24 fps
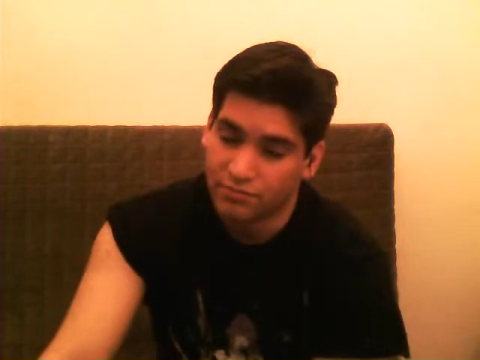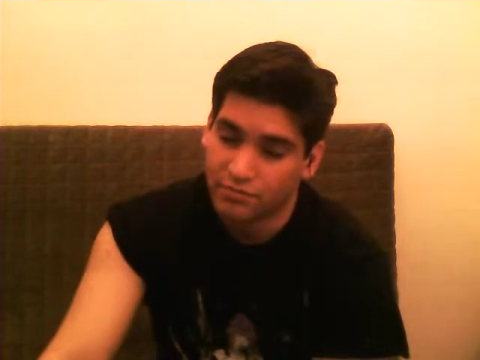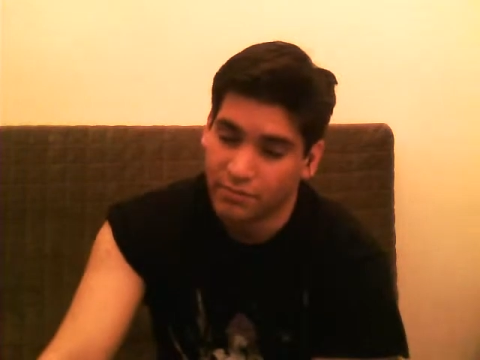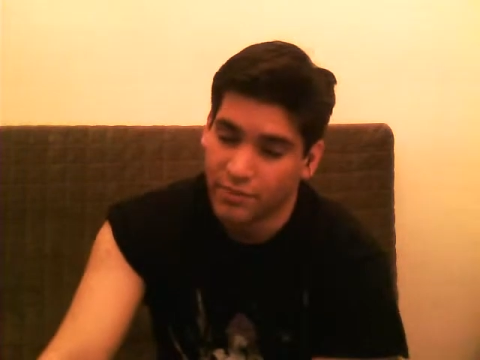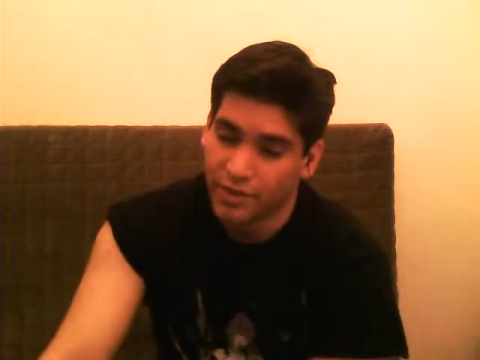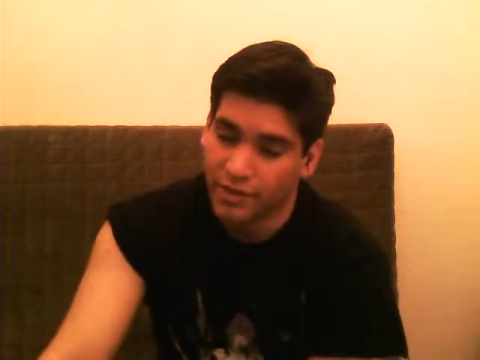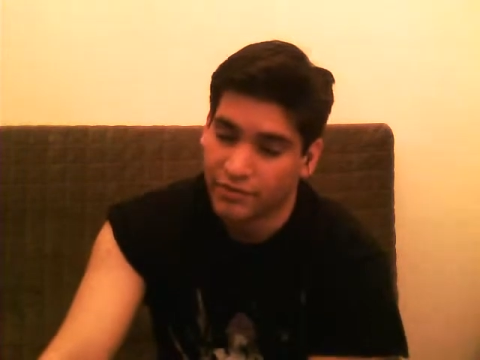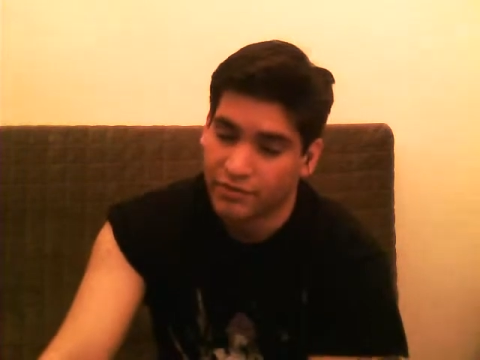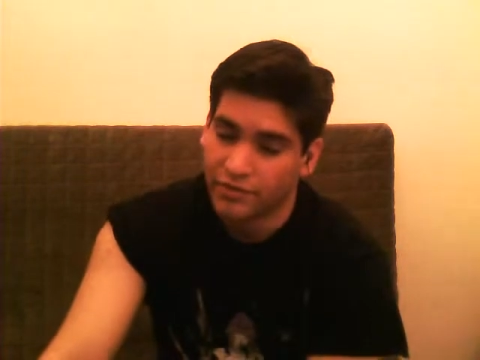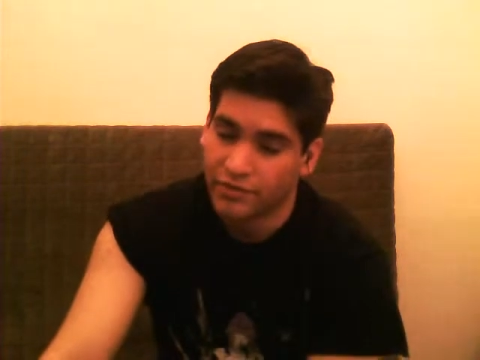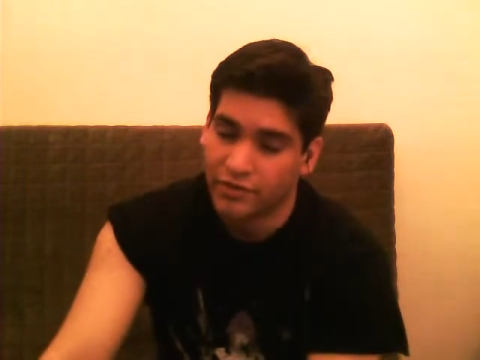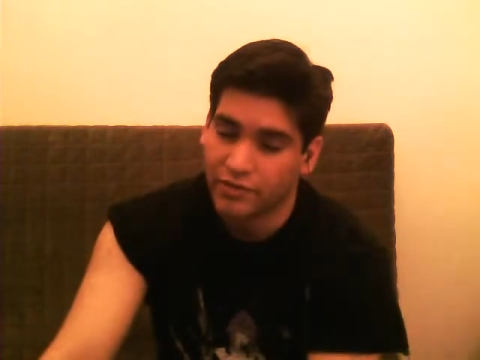
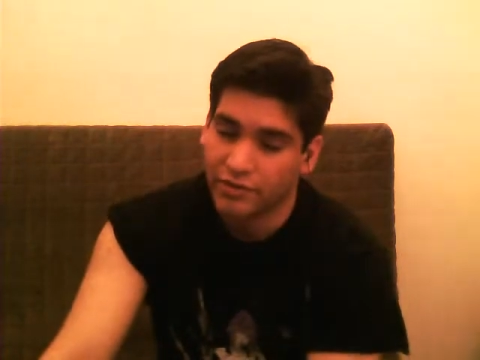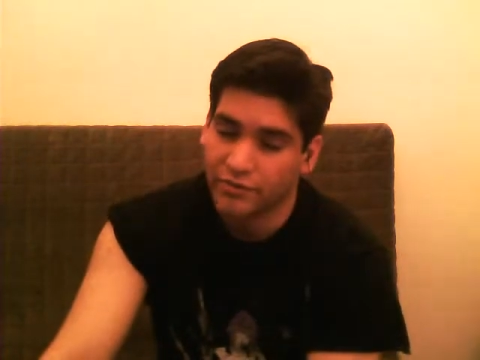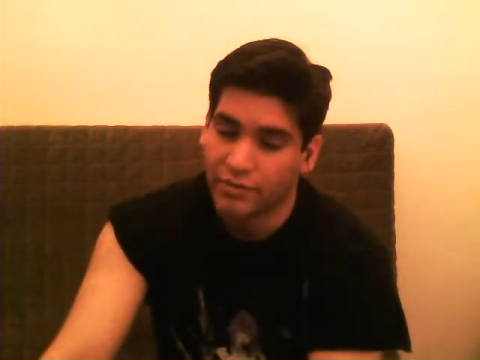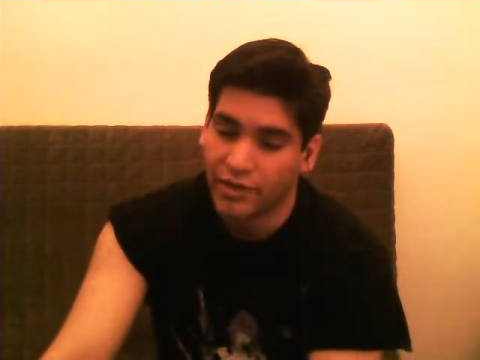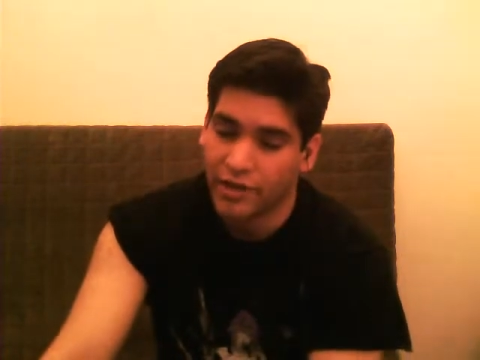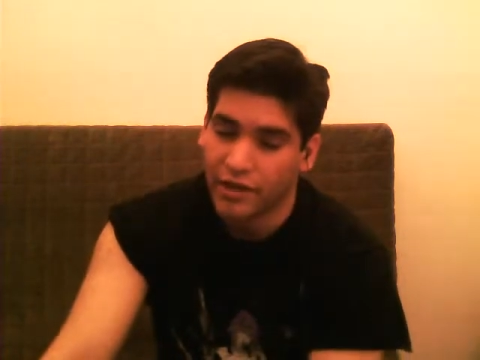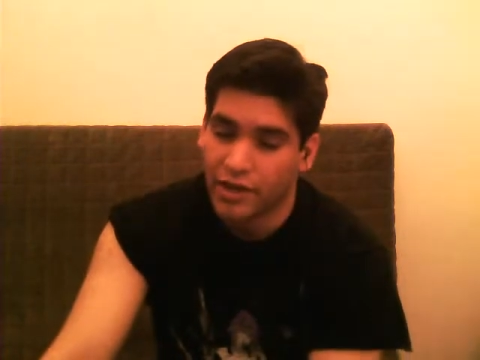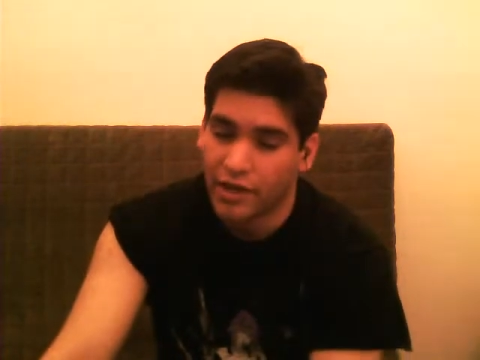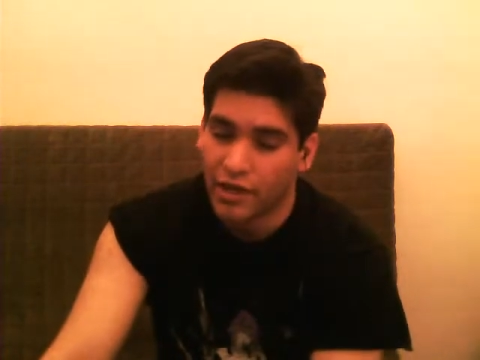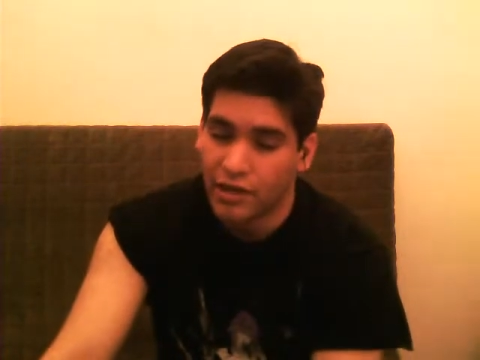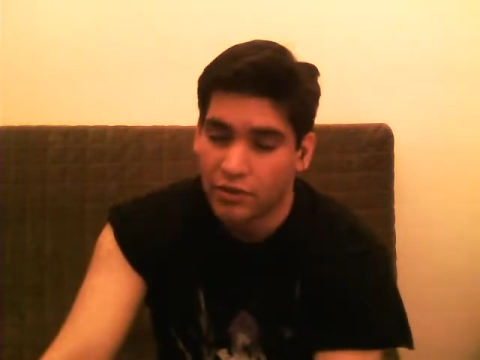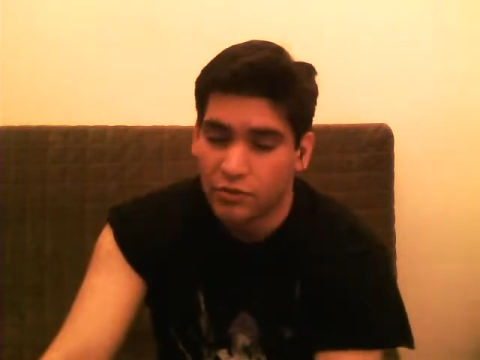Bezlik
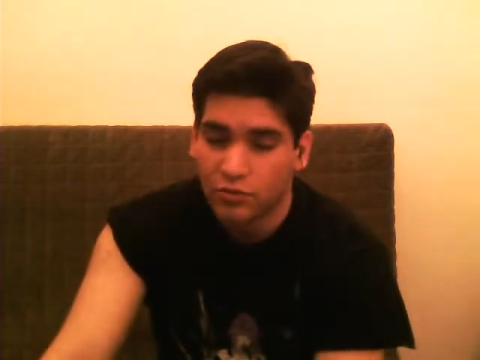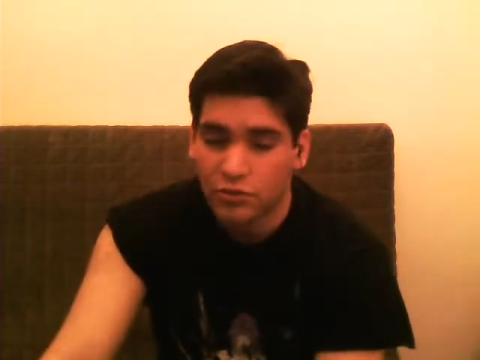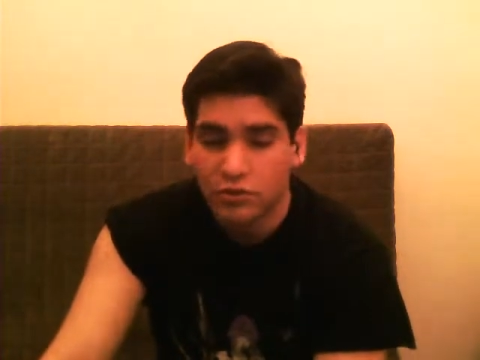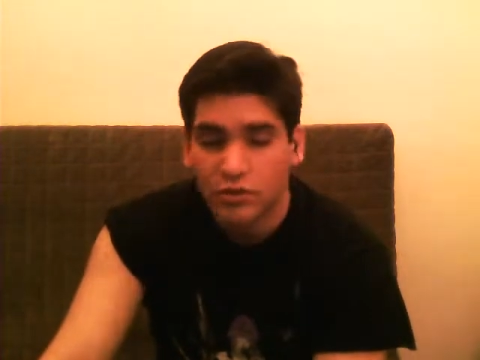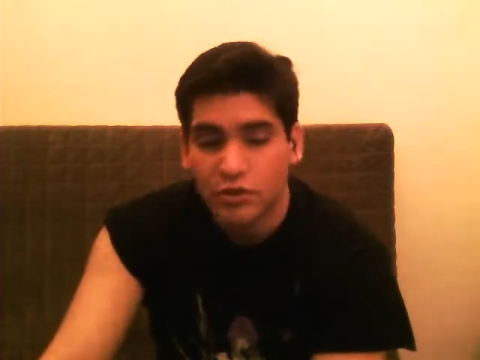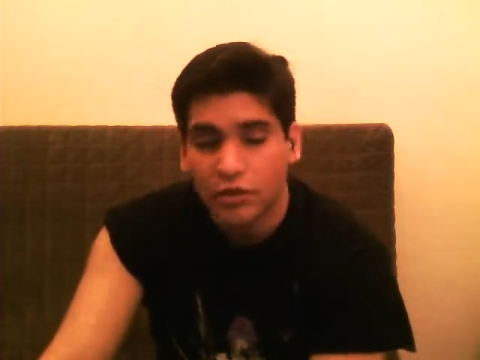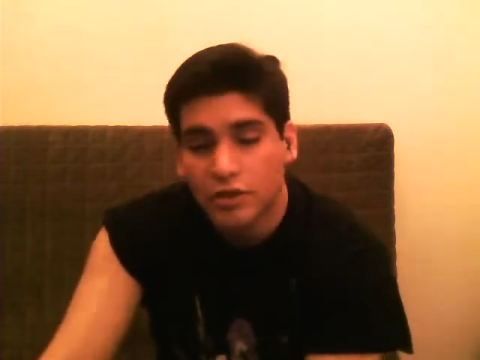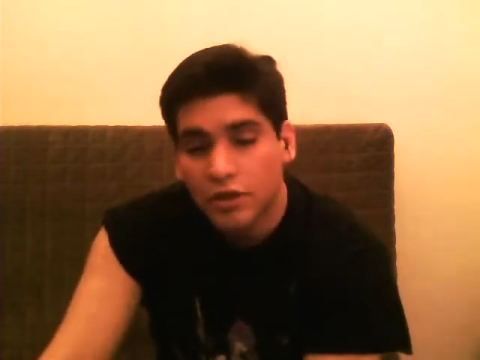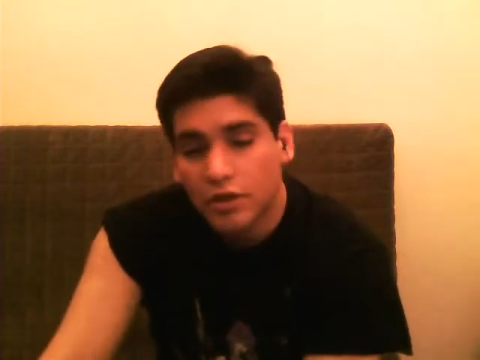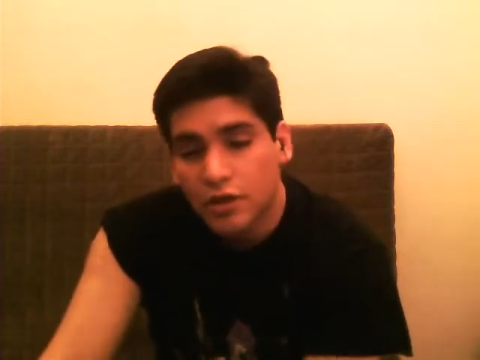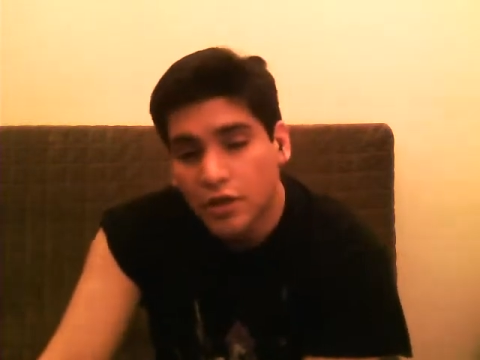Mayaro,